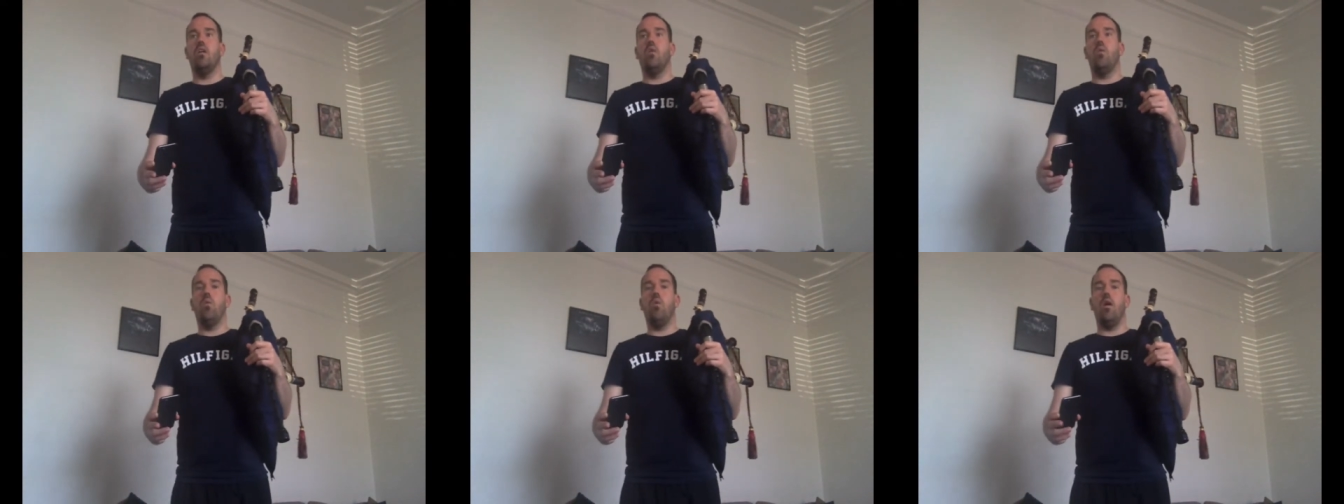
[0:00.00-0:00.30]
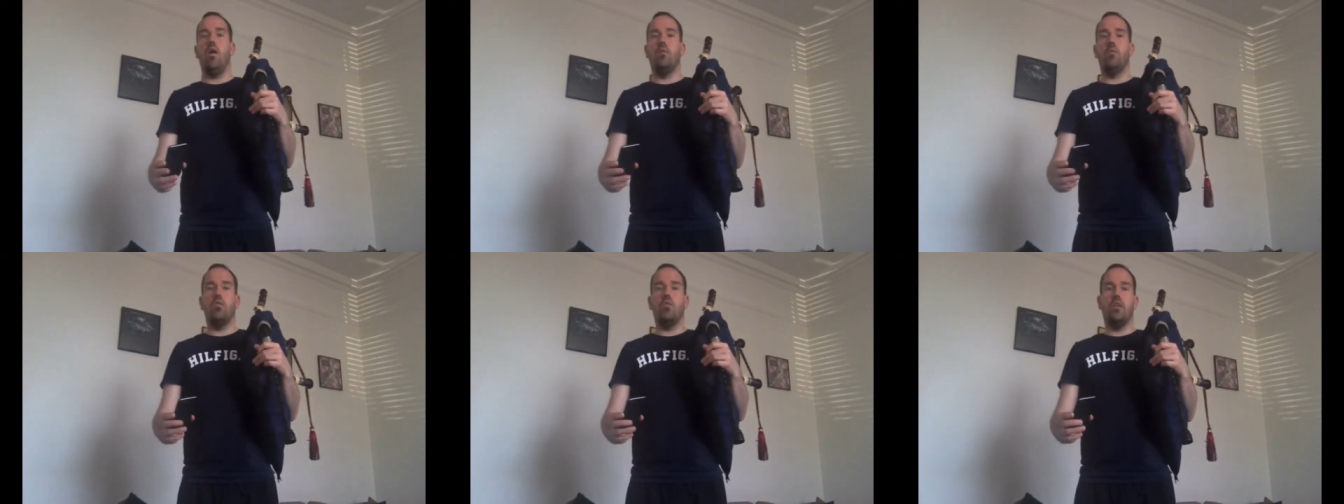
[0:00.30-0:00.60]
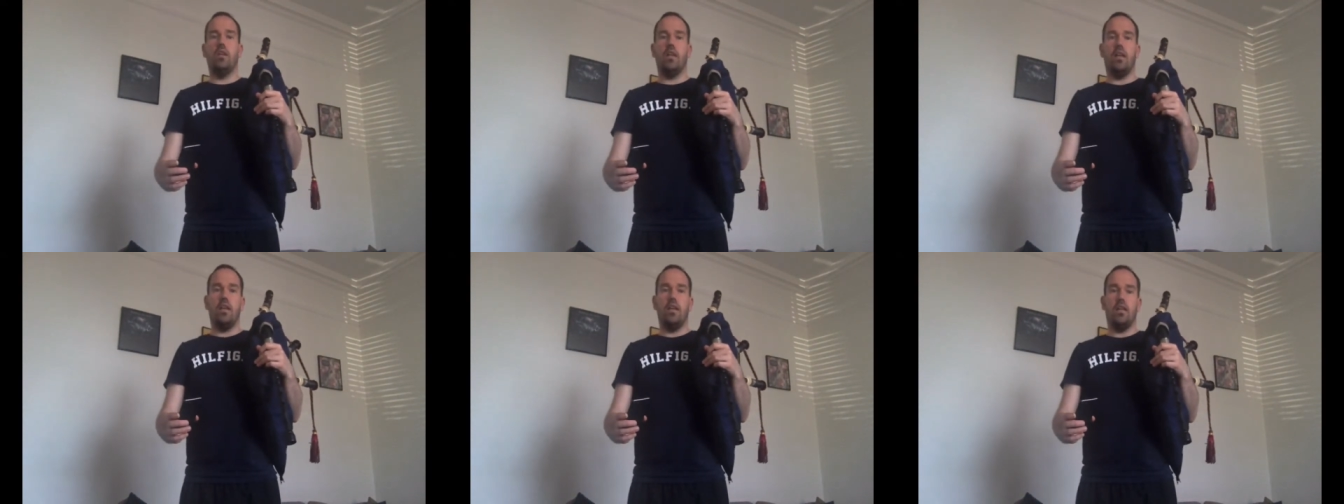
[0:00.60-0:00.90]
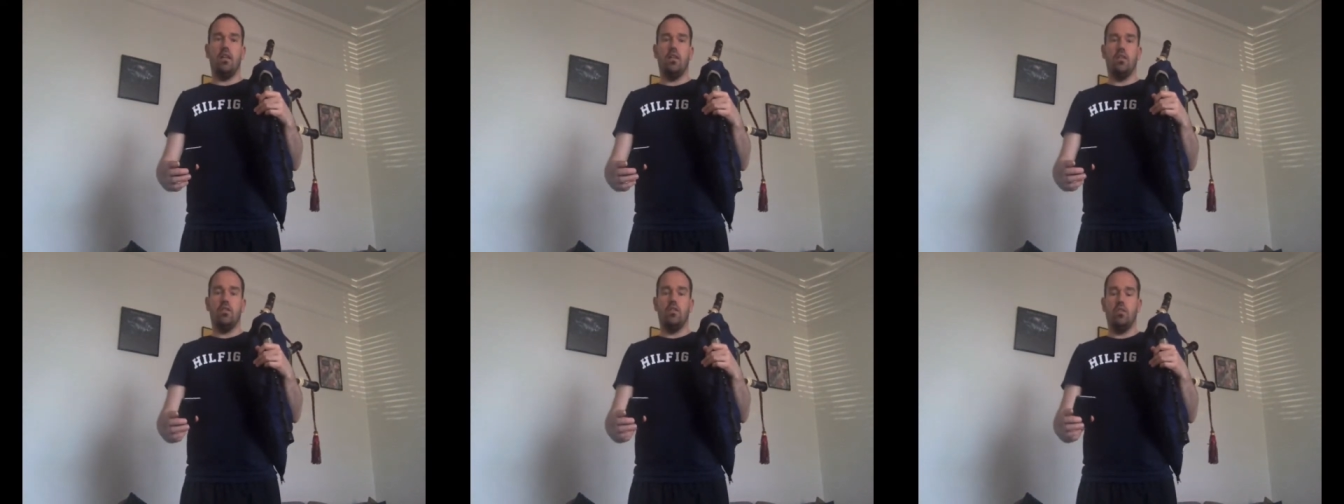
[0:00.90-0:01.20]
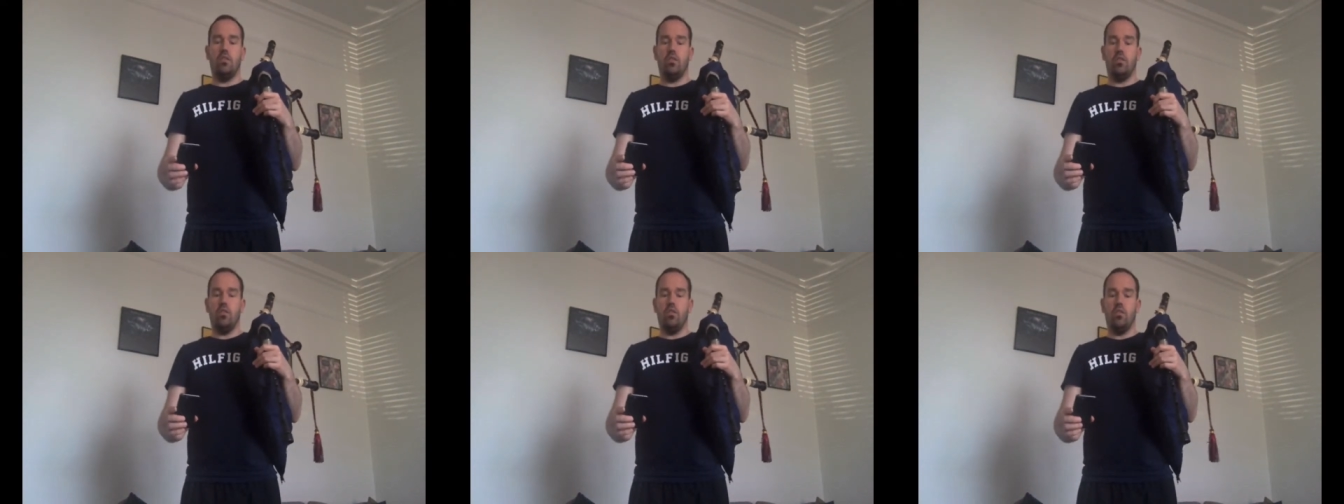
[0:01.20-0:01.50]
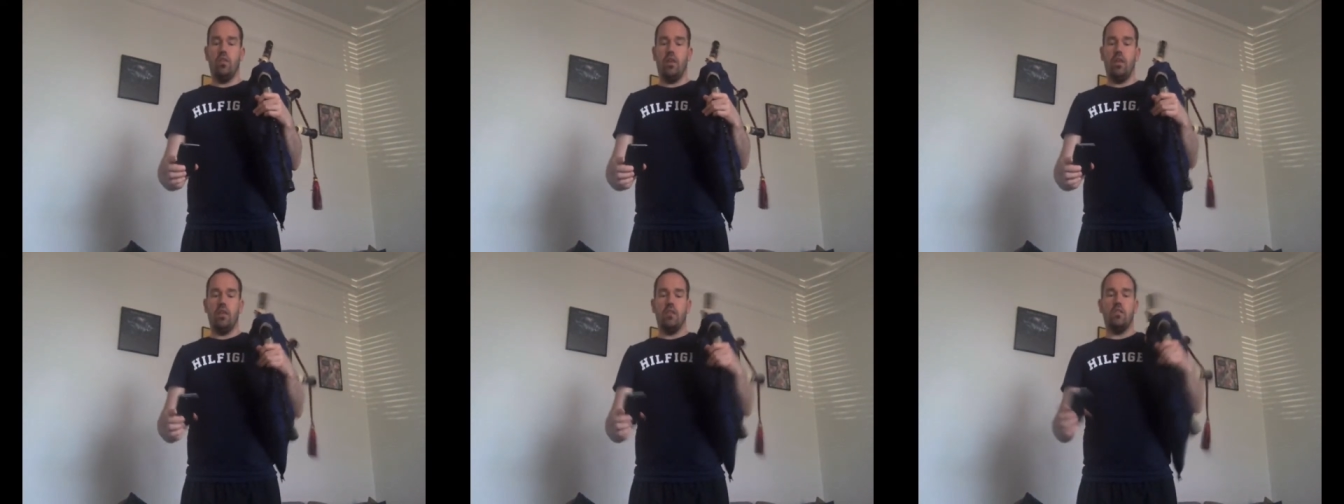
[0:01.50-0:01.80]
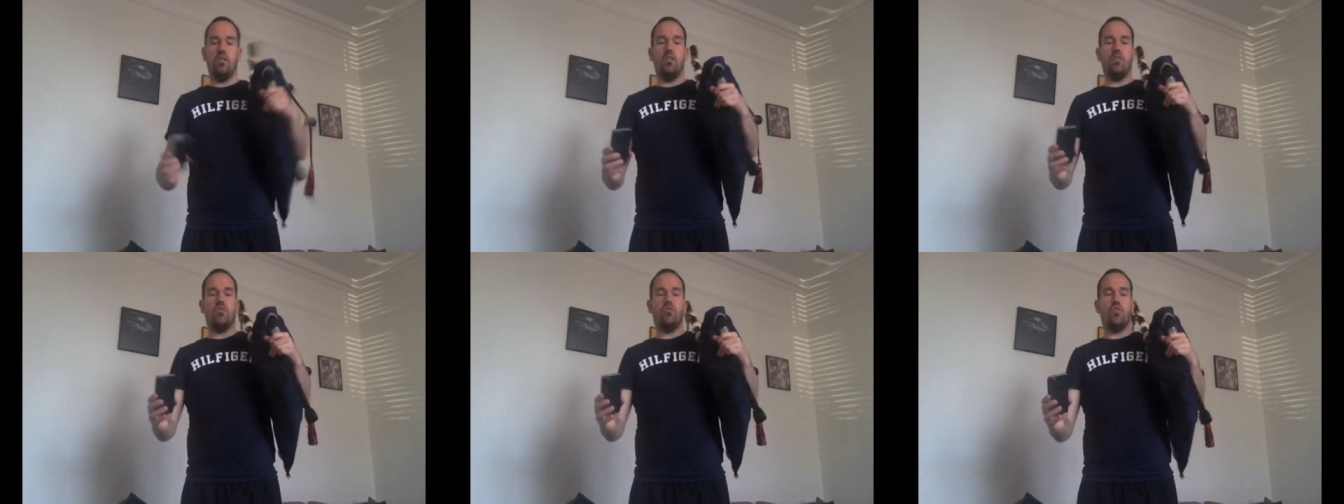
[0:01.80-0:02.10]
what I'm going to get you to do
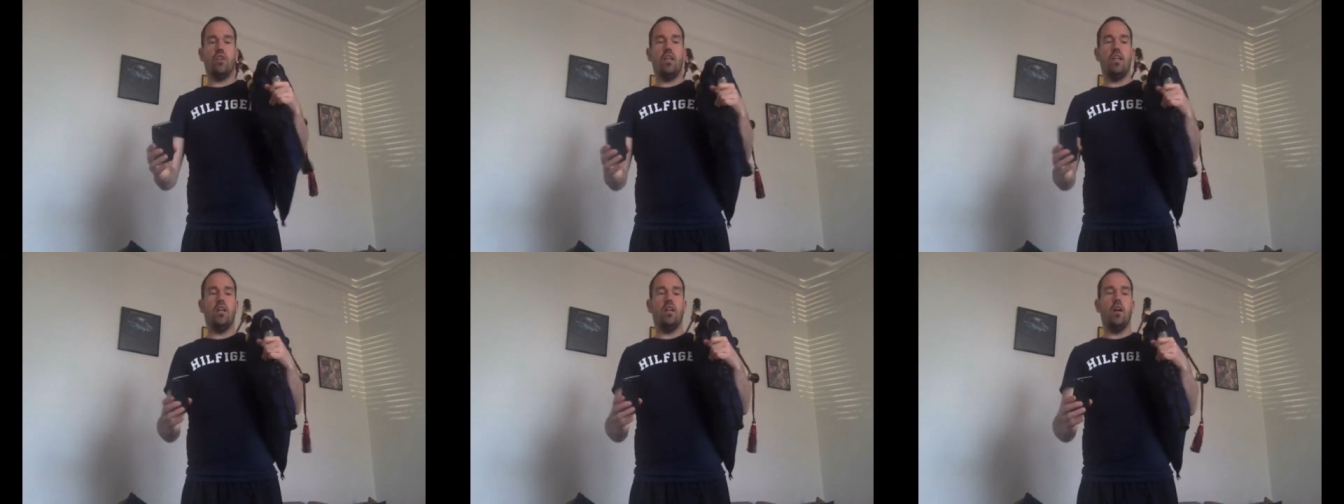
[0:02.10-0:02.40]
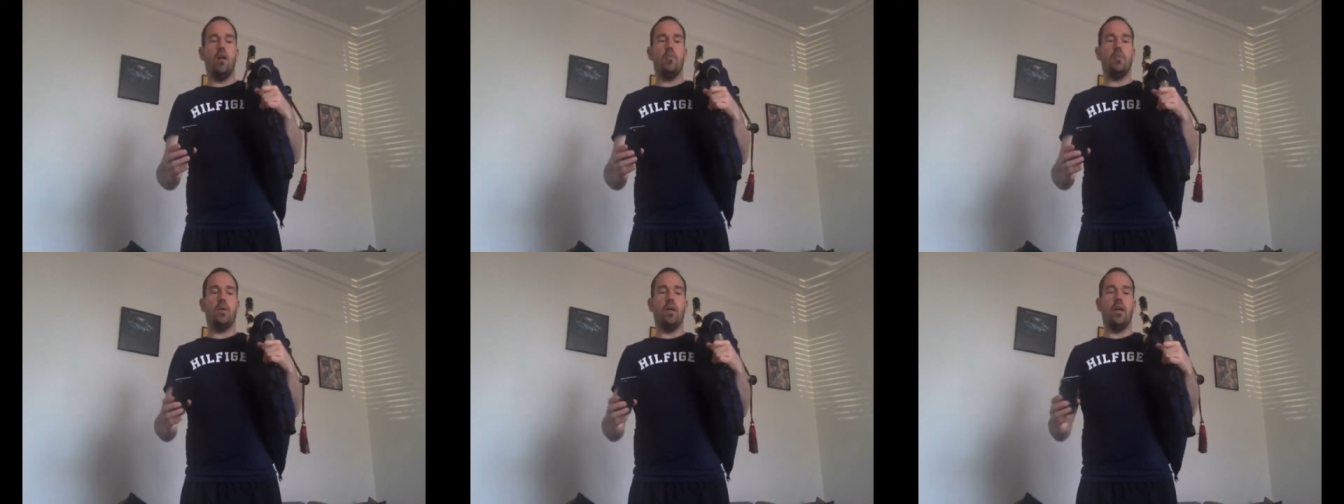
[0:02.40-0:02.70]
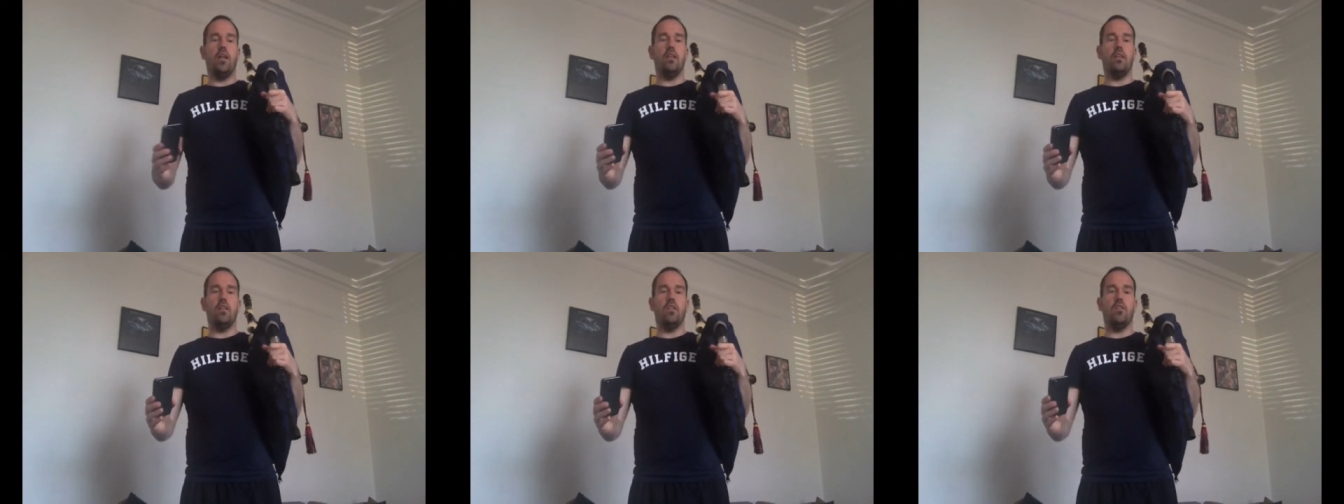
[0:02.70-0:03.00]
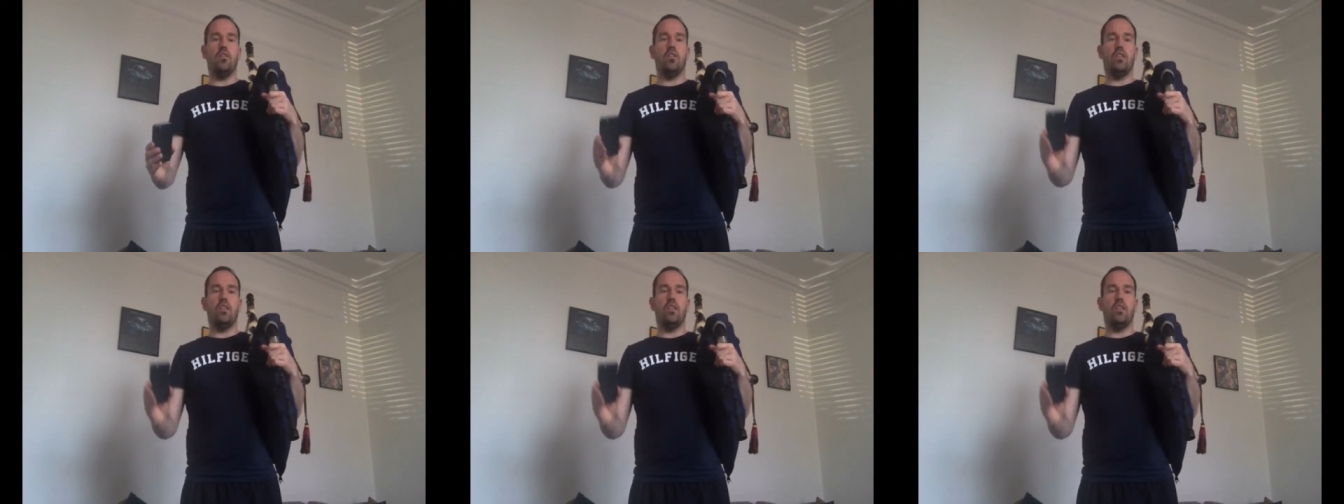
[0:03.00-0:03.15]
is strike up and